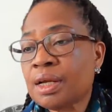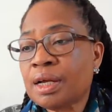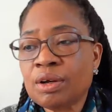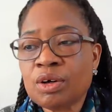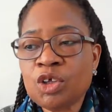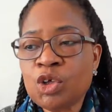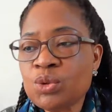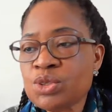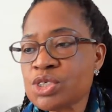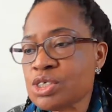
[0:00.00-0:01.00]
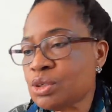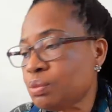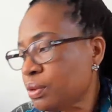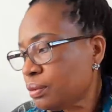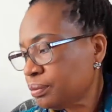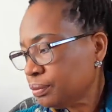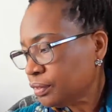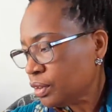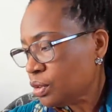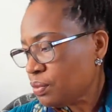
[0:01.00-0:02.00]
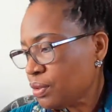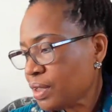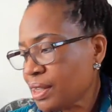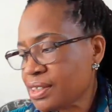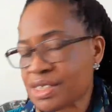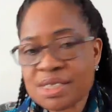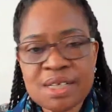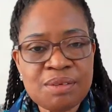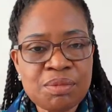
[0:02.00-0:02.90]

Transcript: and on YouTube, hope you can see